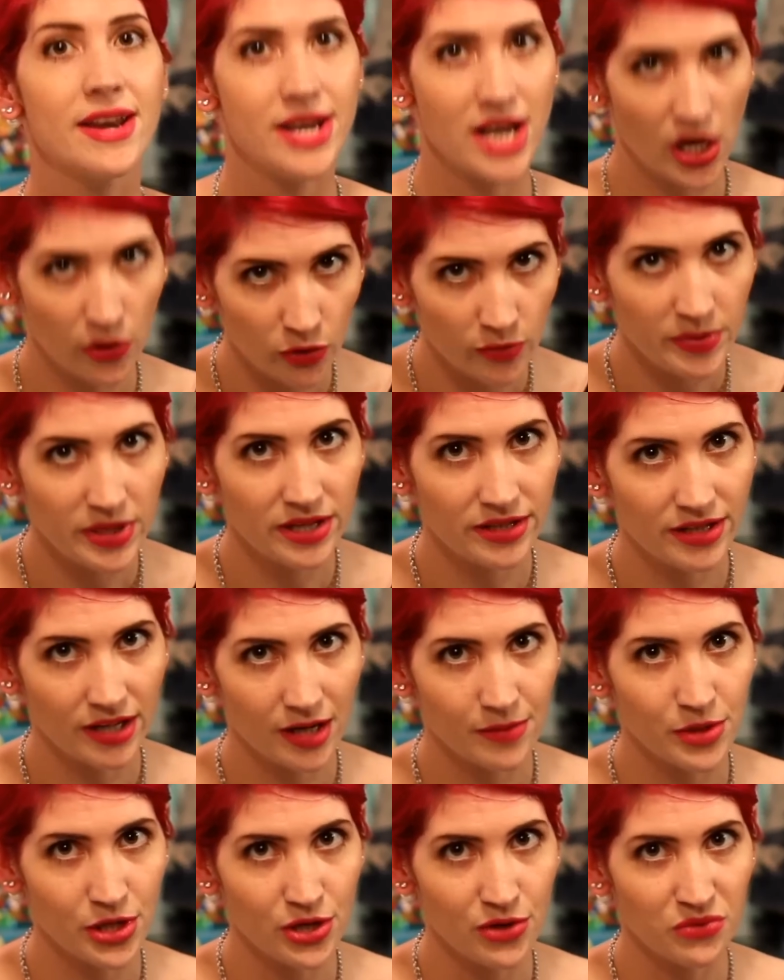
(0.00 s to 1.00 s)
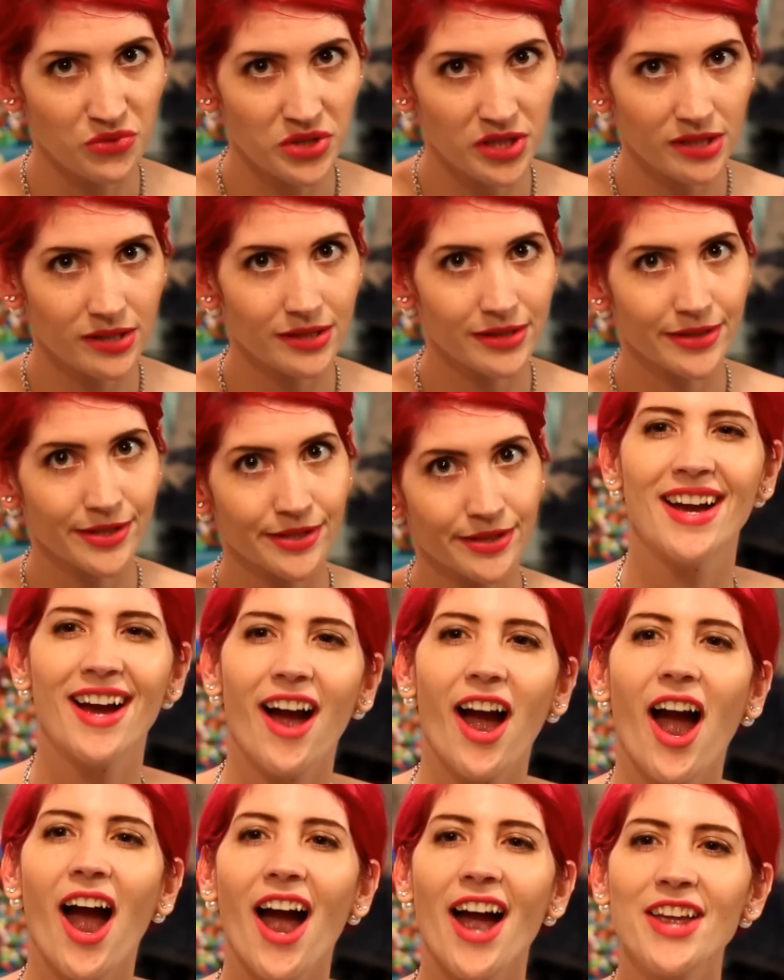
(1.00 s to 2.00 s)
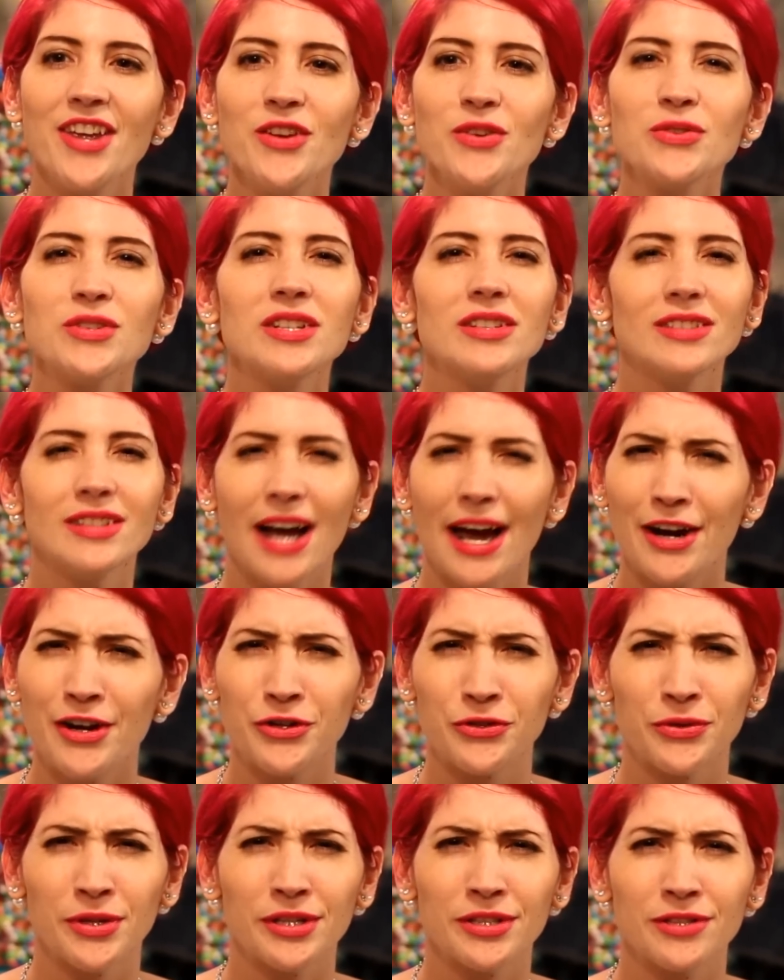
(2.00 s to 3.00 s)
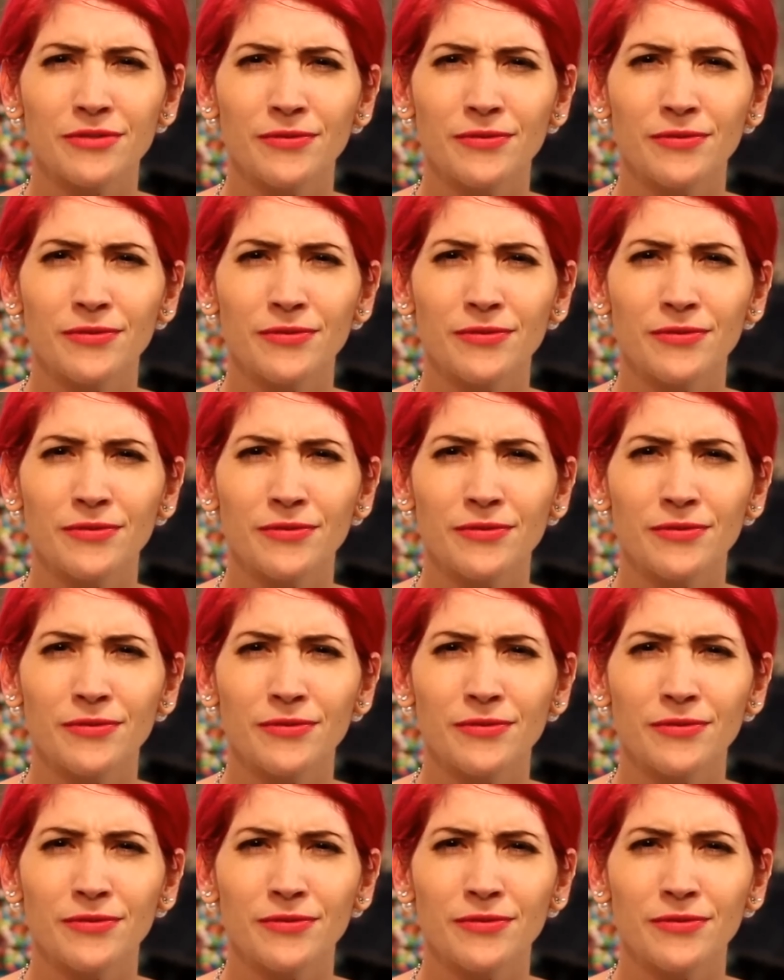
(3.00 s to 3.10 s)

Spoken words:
now would be the time to use it. I use a lot of tricks